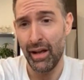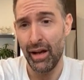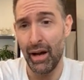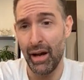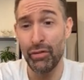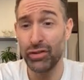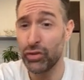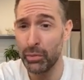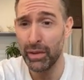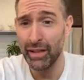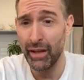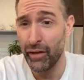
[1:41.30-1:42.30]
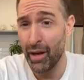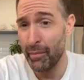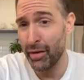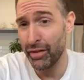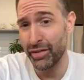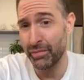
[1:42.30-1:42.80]
I'm assuming they've come
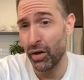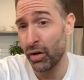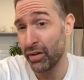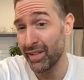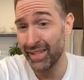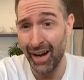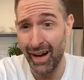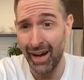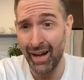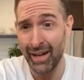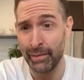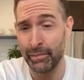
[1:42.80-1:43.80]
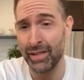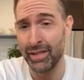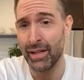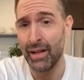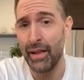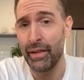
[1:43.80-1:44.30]
onto some hard
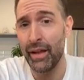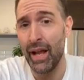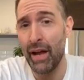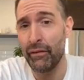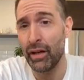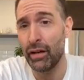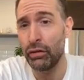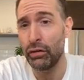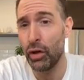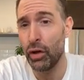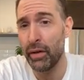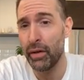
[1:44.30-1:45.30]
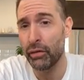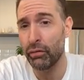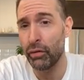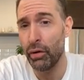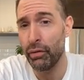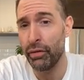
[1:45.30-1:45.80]
times. They have done a little bit of
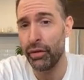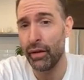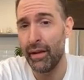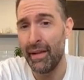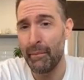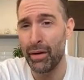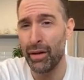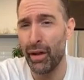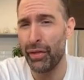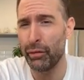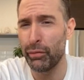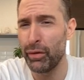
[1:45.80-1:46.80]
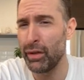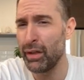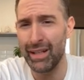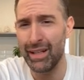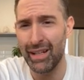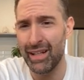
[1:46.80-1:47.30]
growth, but nothing
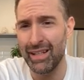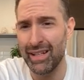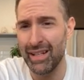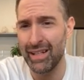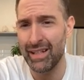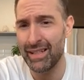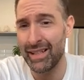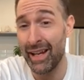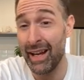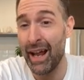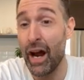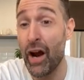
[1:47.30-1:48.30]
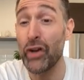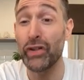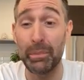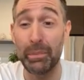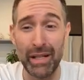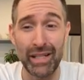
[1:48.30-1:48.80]
really insane. How does
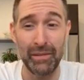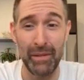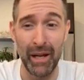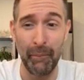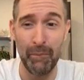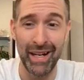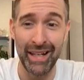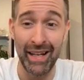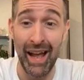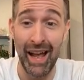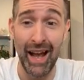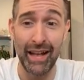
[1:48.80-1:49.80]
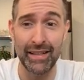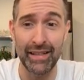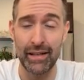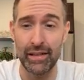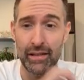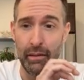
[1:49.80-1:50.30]
this business make money?
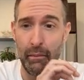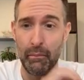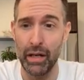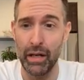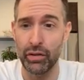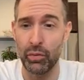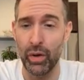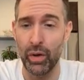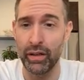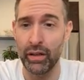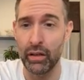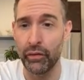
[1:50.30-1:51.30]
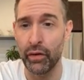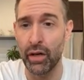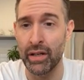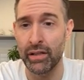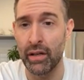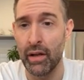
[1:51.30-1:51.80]
AdSense, major win here for
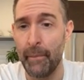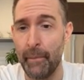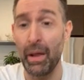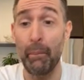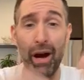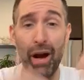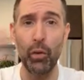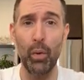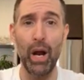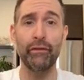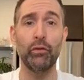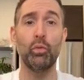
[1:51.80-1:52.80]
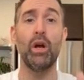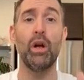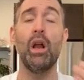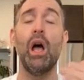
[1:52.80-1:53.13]
us. And by the way, everyone,